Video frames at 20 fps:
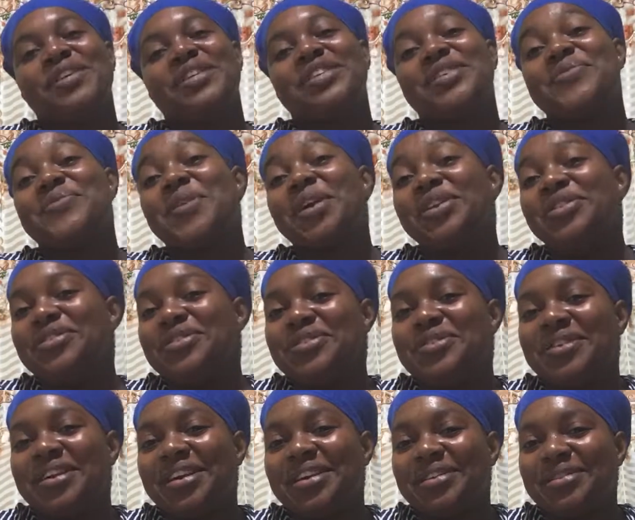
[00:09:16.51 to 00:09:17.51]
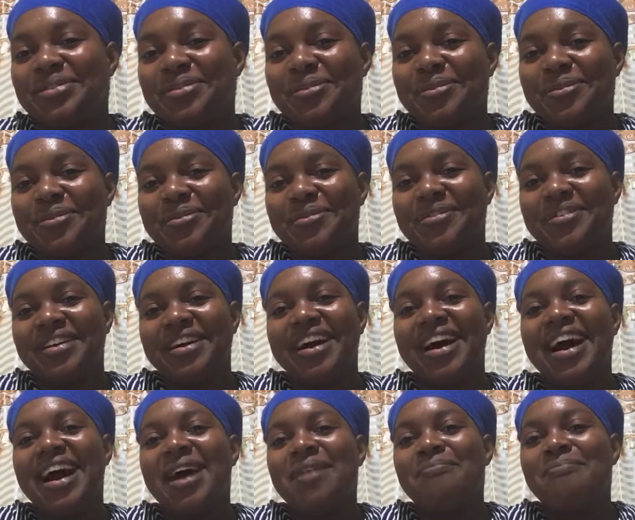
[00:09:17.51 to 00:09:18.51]
So when you're going through
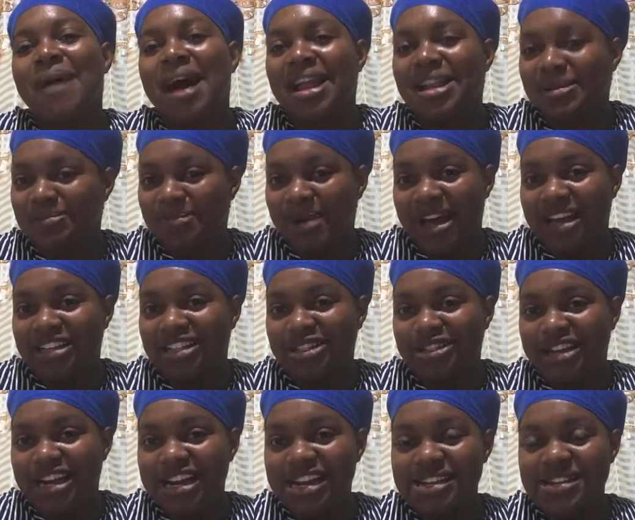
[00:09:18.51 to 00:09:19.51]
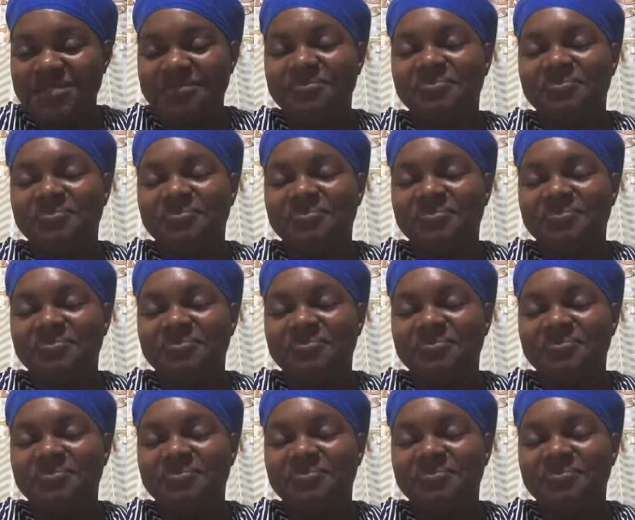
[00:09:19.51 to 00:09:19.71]
a bad patch, right?